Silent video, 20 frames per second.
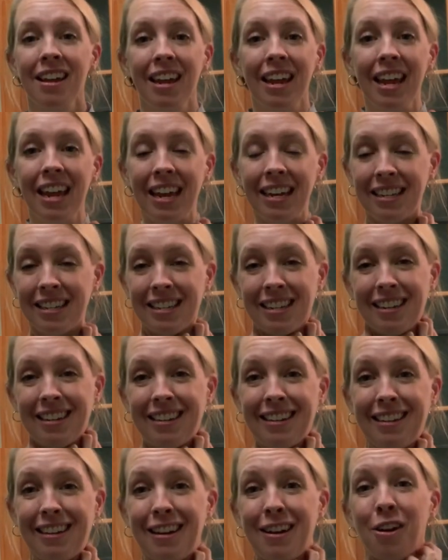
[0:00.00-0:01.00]
it,
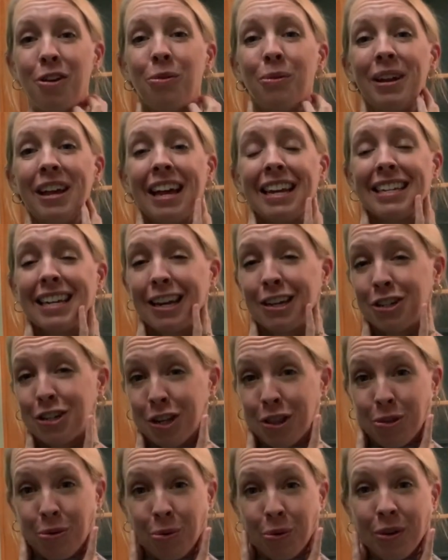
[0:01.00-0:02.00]
you know, we get
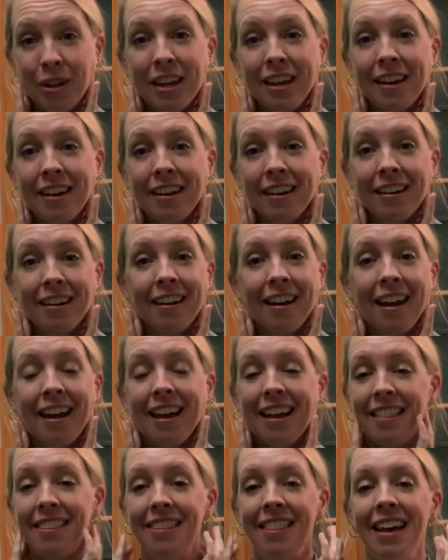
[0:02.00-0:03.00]
tension through here
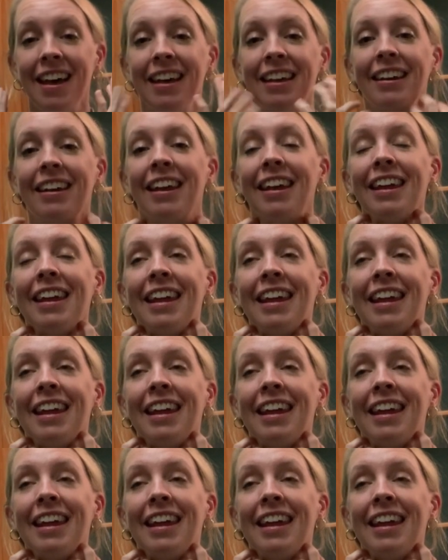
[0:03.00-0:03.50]
and then